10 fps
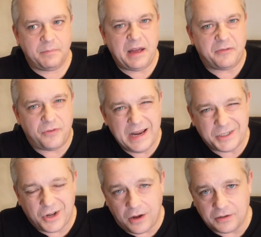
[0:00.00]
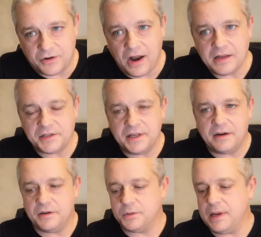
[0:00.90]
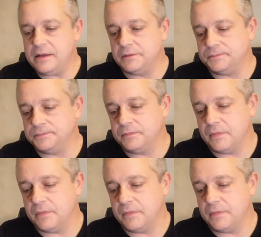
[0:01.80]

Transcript: Bit of fresh cut grass there as well.